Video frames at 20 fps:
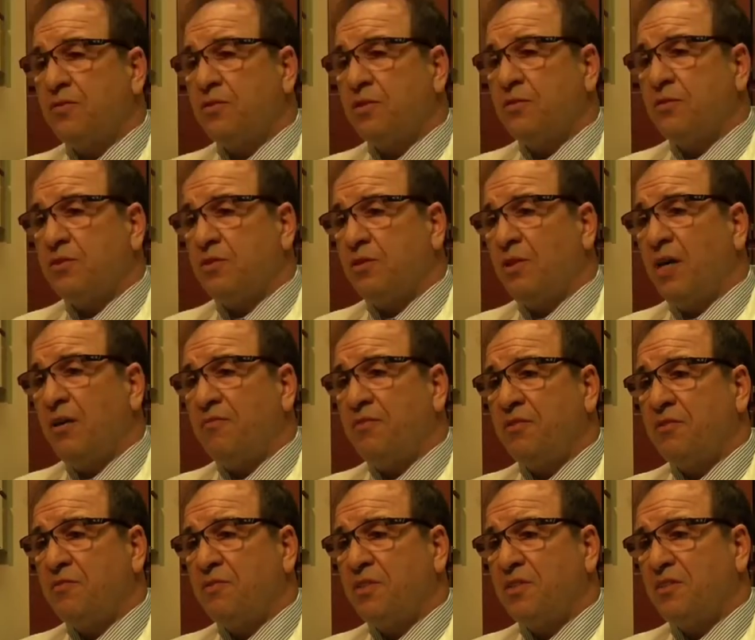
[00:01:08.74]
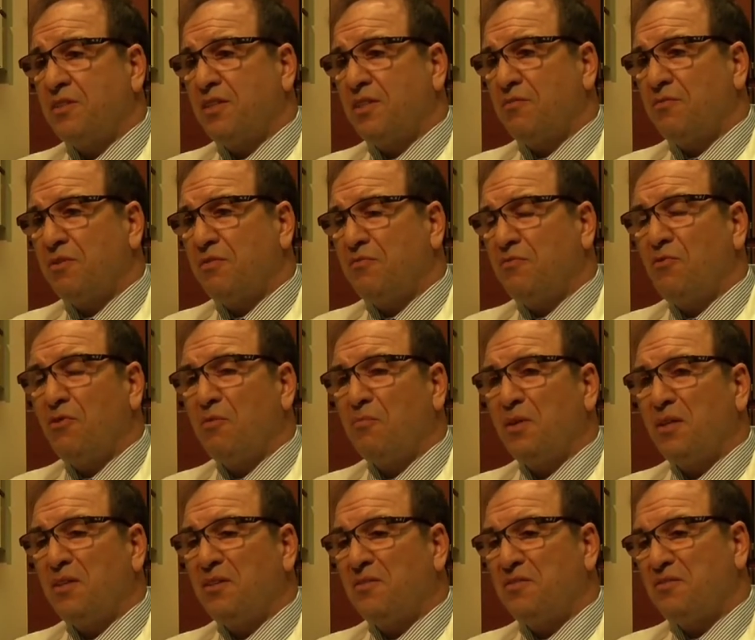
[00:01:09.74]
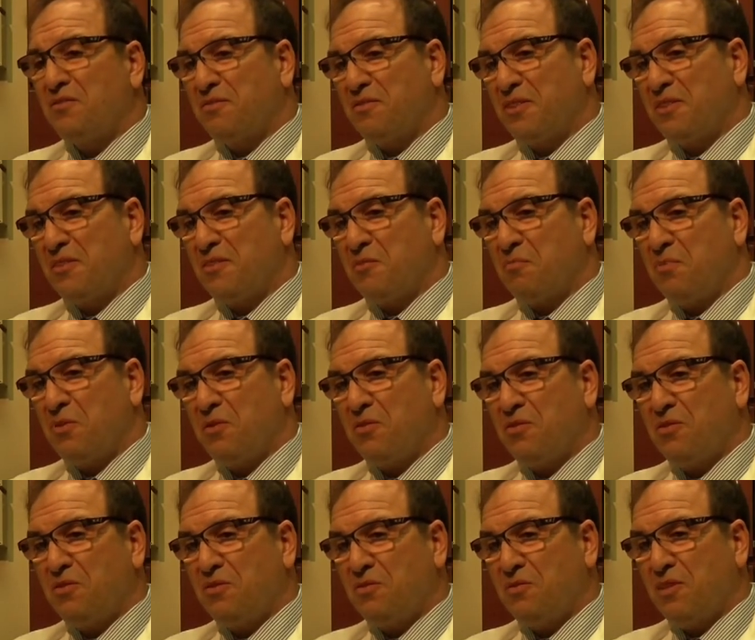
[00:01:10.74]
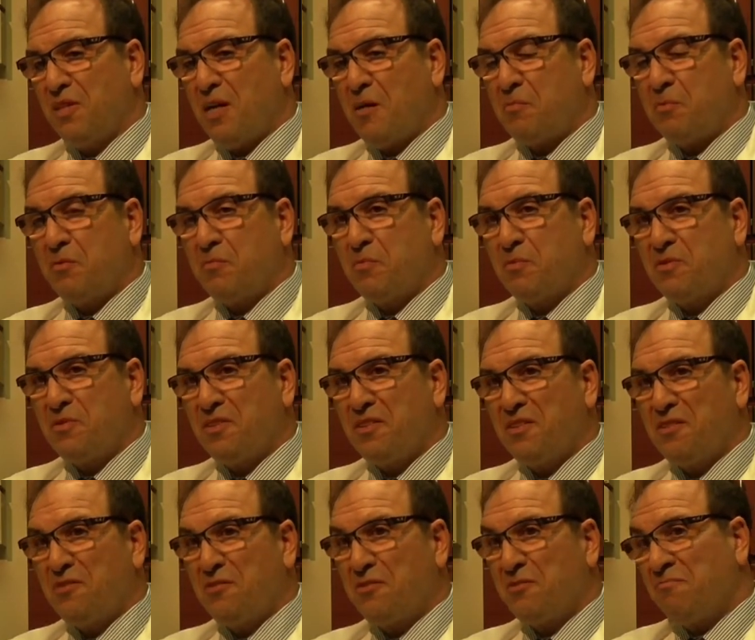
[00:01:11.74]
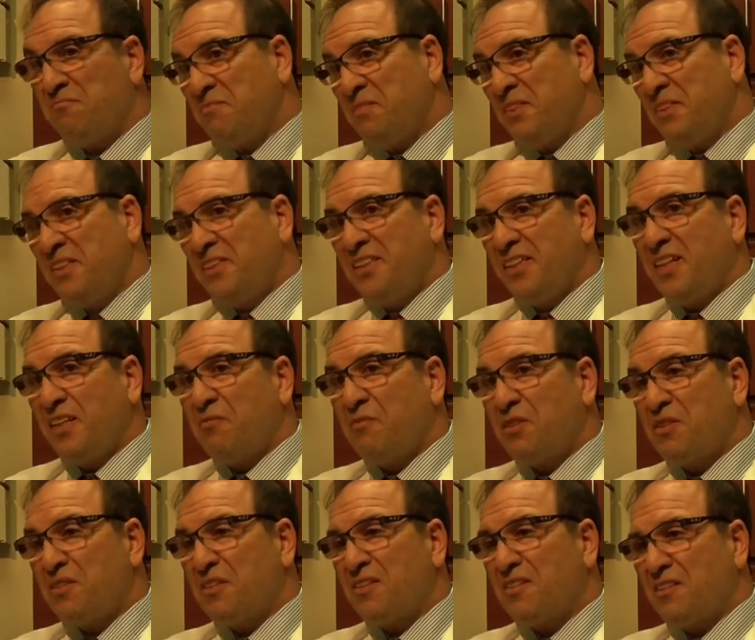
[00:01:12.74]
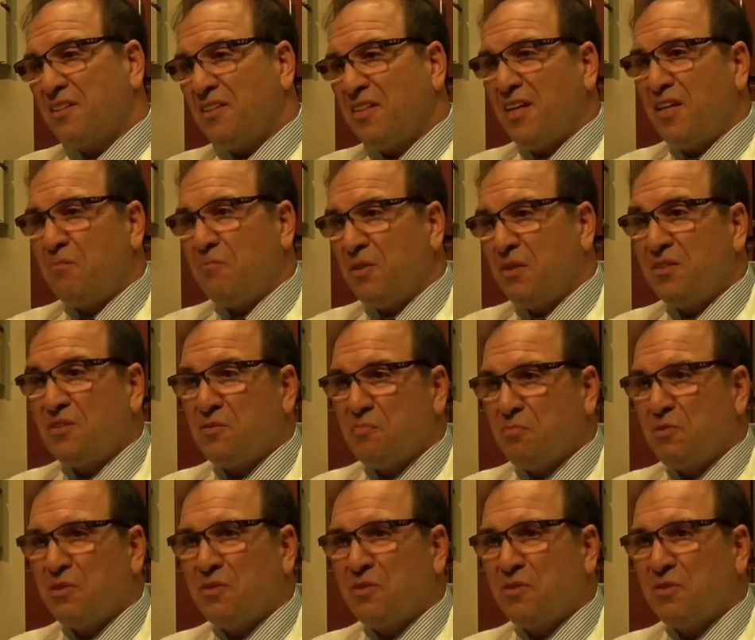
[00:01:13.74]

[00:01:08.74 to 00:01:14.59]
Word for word: So it's an office visit every four months as opposed to an operative procedure every six to nine months.